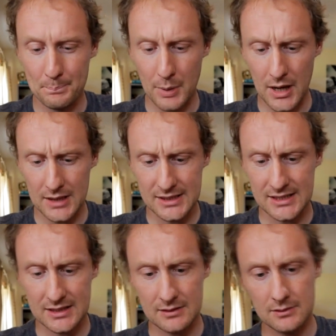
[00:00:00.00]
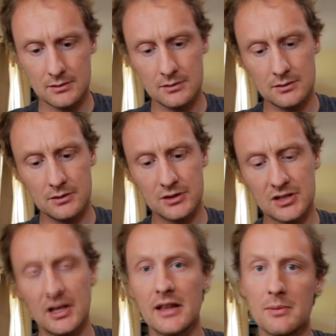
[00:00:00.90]
But
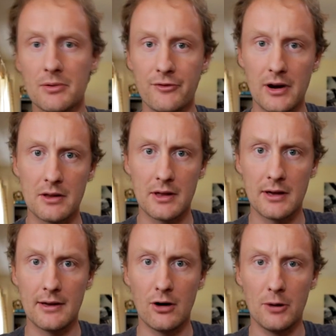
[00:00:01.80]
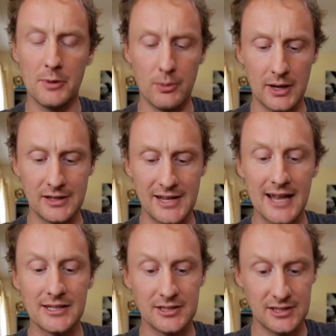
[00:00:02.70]
slightly prefer the Hobbywing
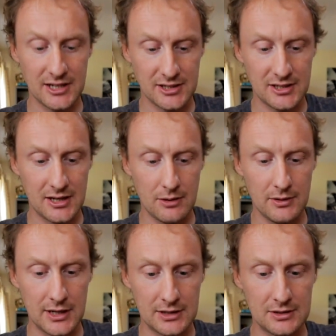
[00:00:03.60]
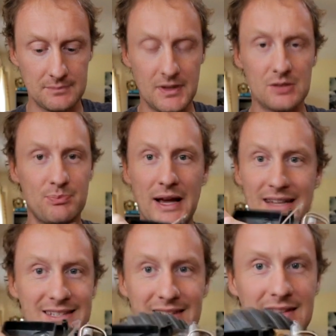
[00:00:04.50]
1060 nowadays. It's
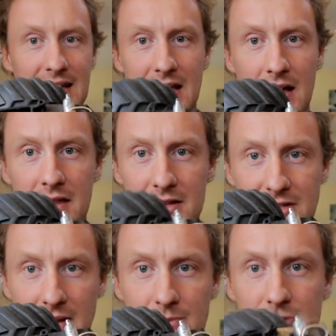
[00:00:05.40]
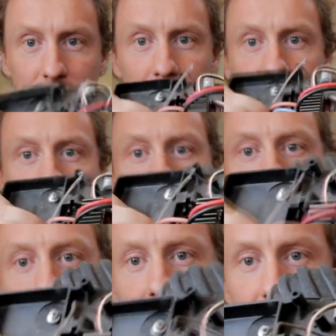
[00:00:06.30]
basically the same sort of
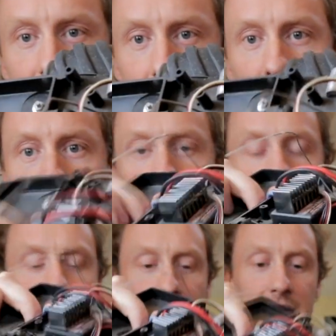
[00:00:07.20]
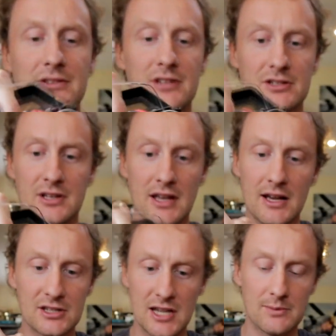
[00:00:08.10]
performance as a Hobbywing 1060,
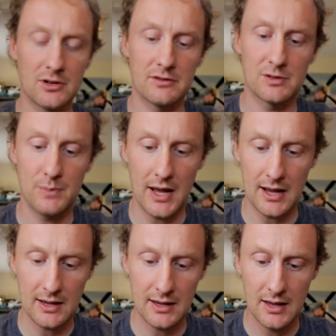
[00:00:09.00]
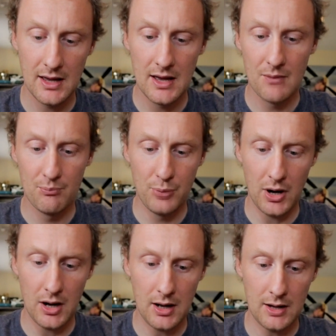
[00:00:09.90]
same sort of spec,
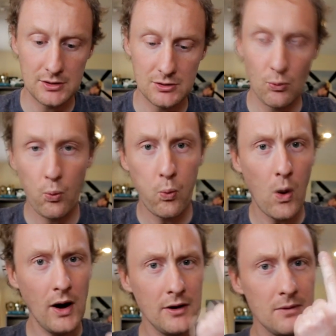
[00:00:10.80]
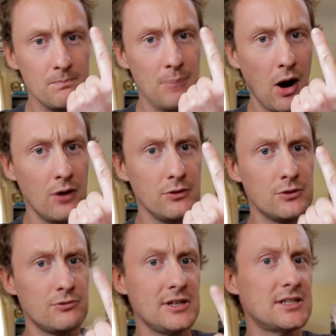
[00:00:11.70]
but
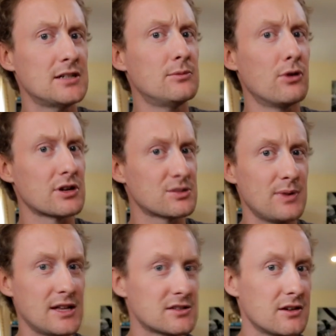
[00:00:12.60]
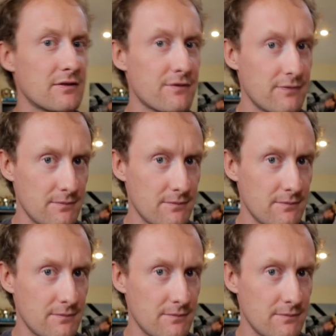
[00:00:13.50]
£1 retail more expensive